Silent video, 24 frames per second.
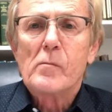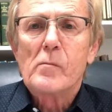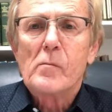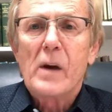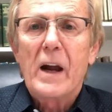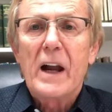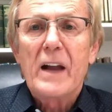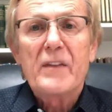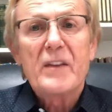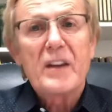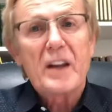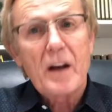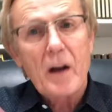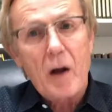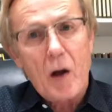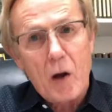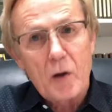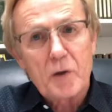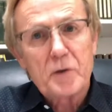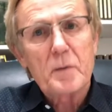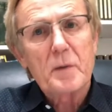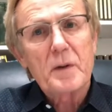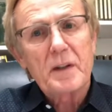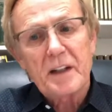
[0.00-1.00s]
and then
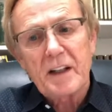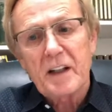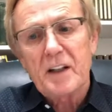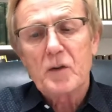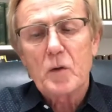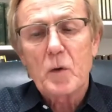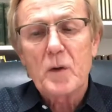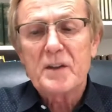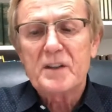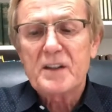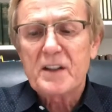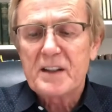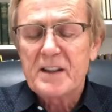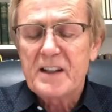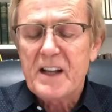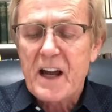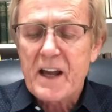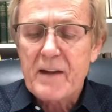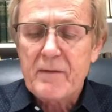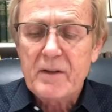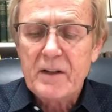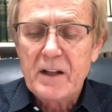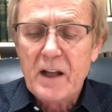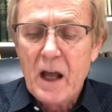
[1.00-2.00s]
ultimately anointed
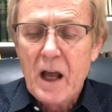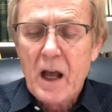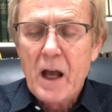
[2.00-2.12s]
David.